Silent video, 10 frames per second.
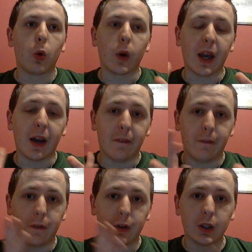we have
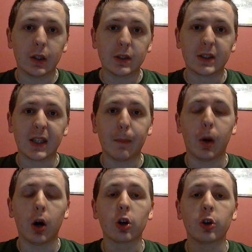CM
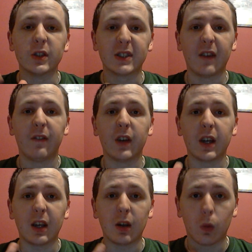Punk, who is
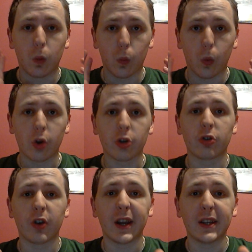definitely one of the
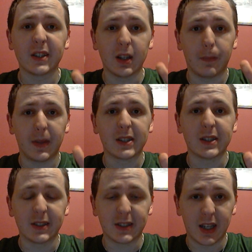greatest in the
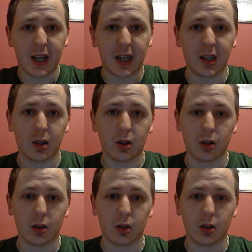business today.